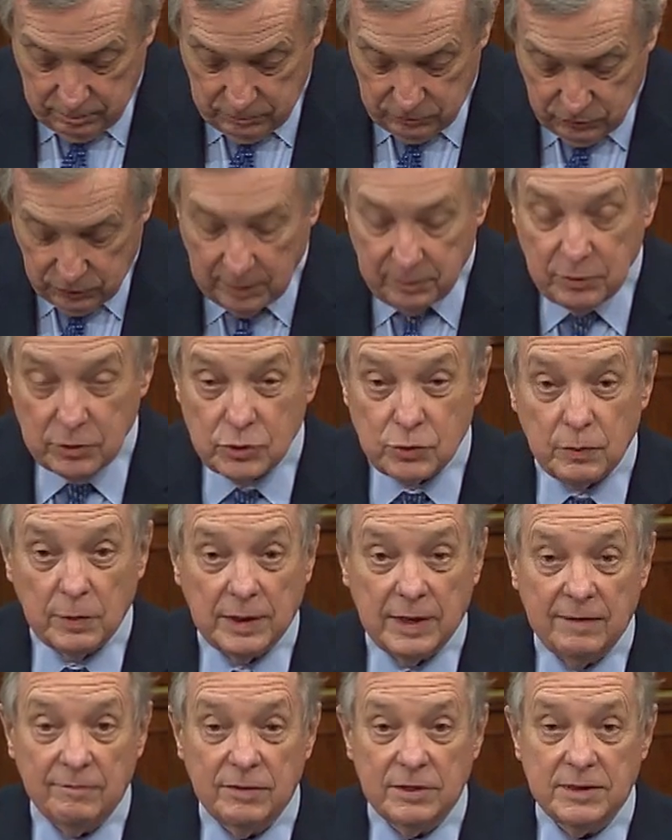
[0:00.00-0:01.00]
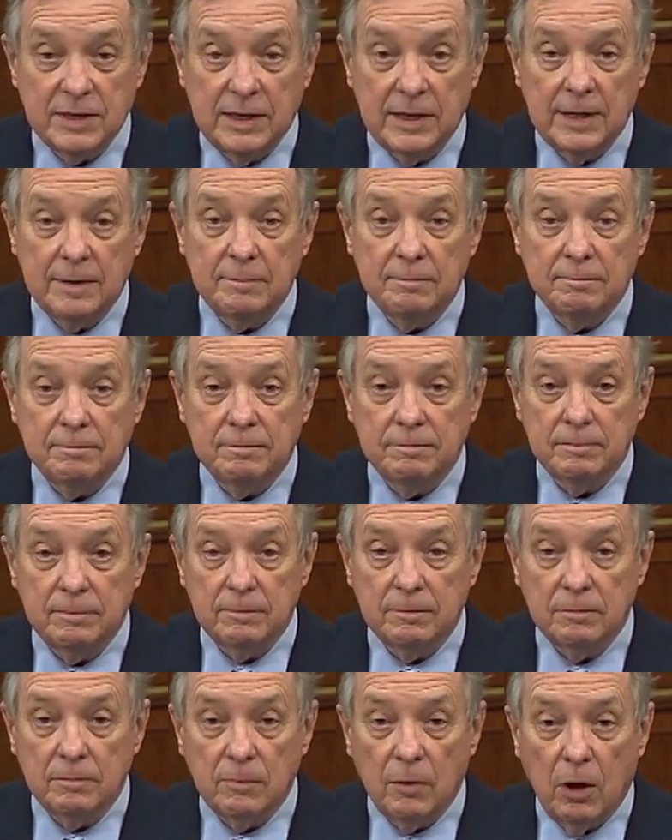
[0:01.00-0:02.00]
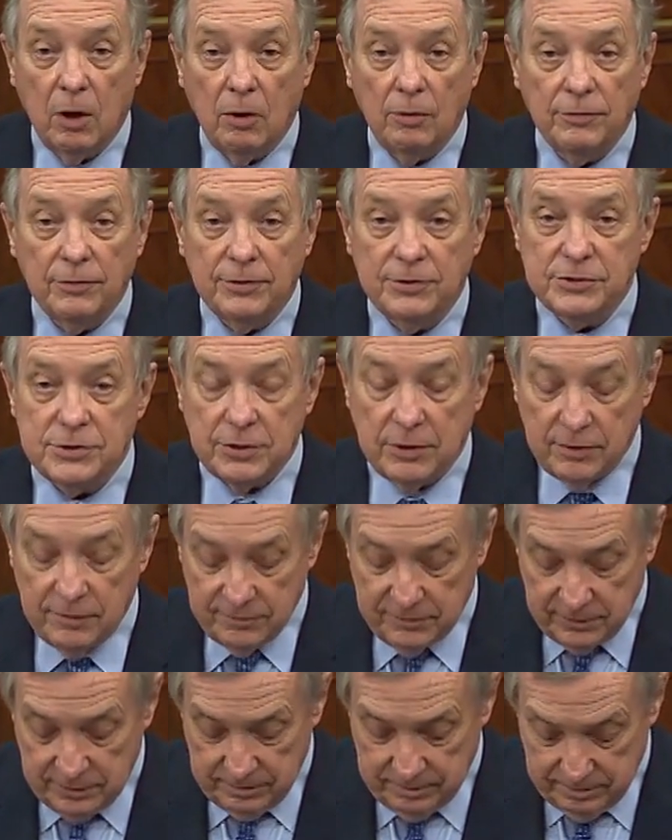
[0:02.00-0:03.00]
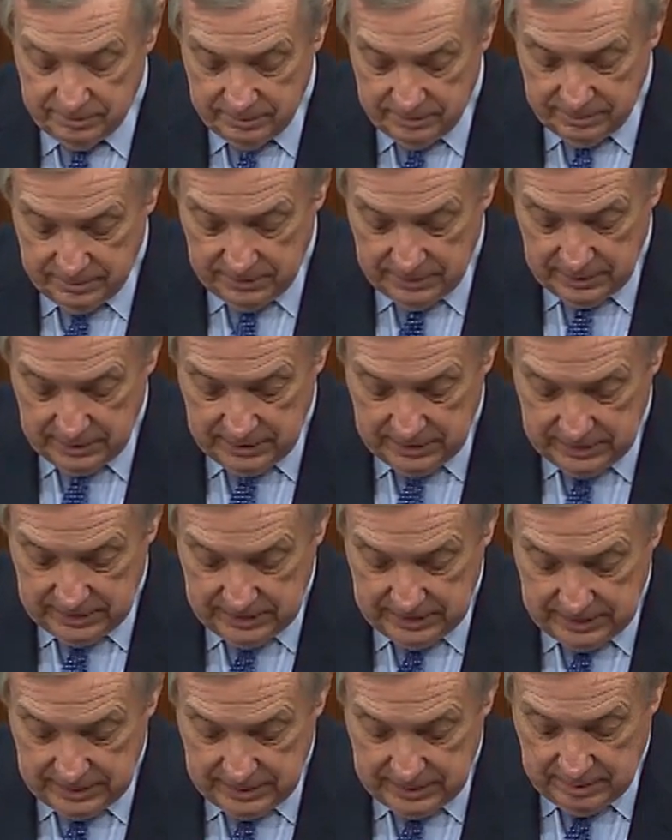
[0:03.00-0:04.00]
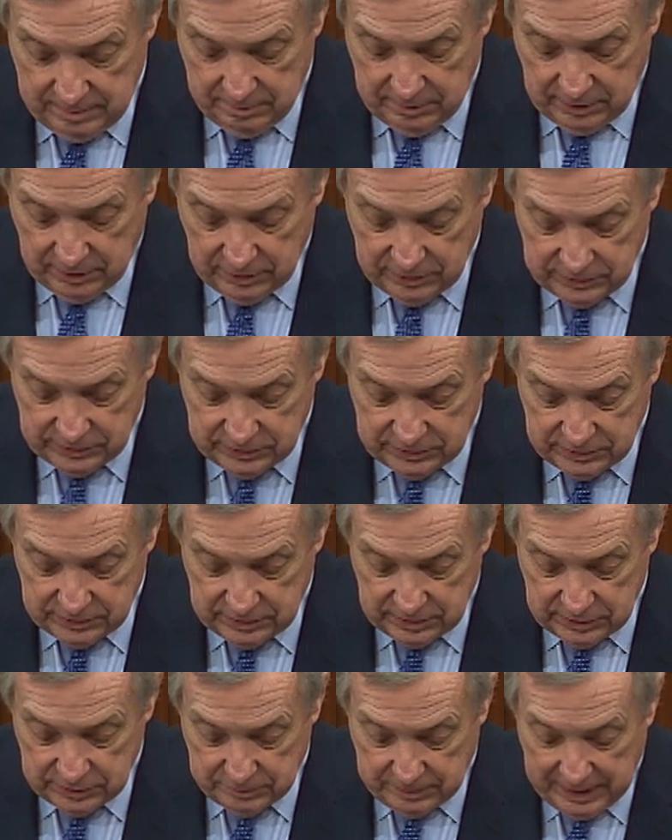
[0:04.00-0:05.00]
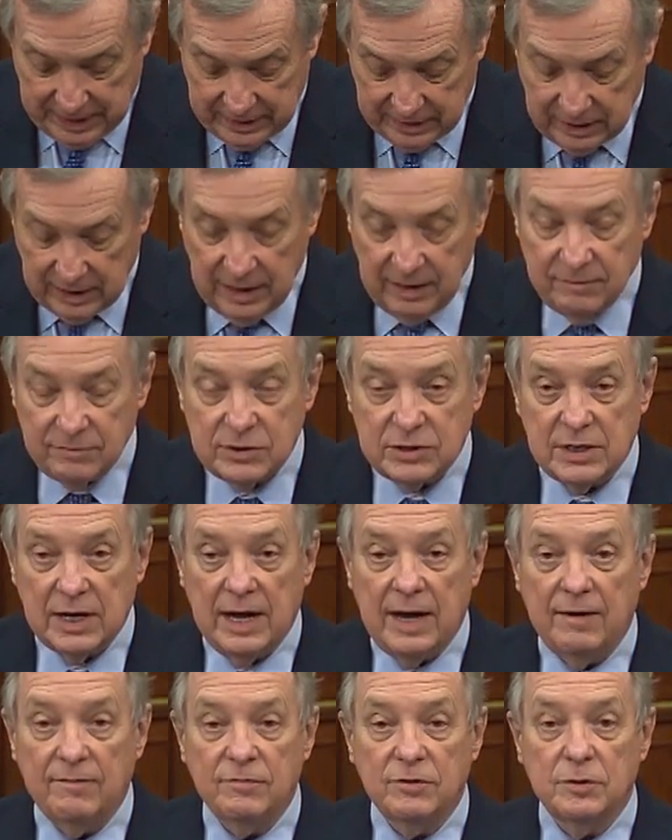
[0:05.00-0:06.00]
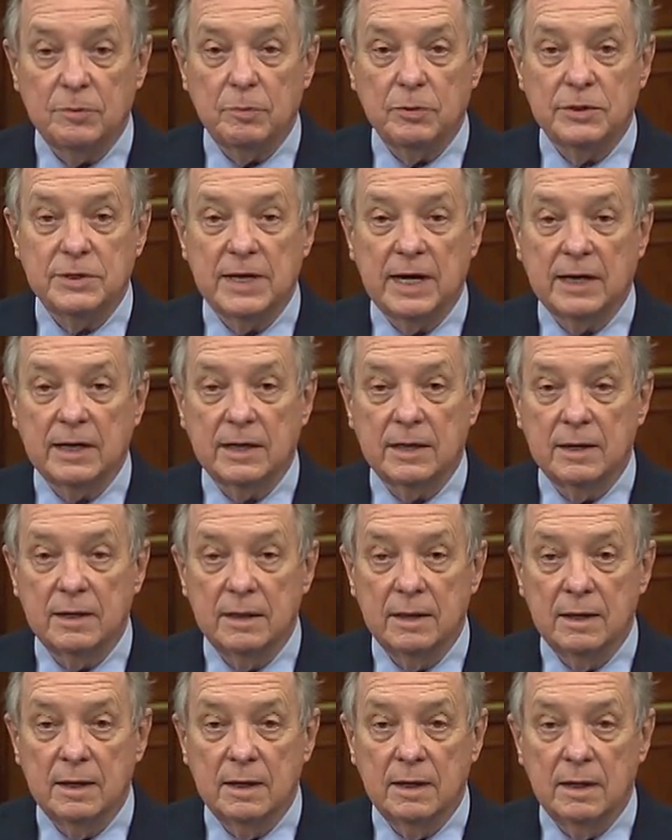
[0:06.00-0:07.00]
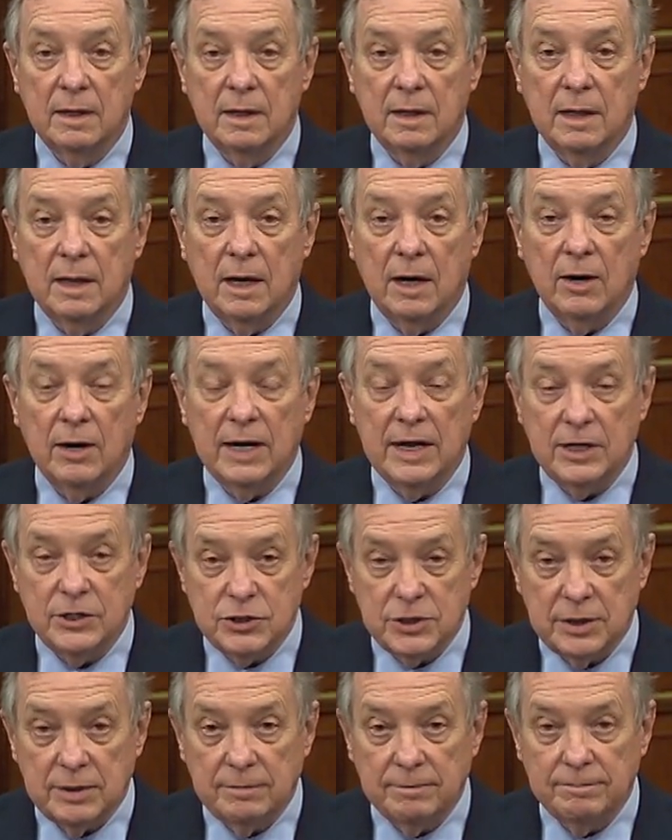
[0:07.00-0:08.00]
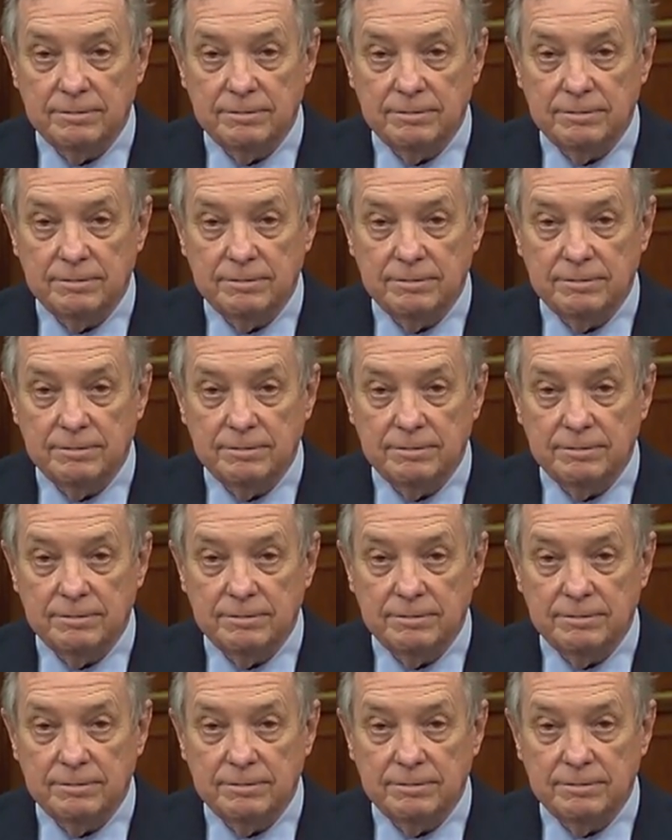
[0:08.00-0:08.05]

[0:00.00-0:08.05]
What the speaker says: Tributes were given to him, all deserved, because this man gave his life to protect our nation.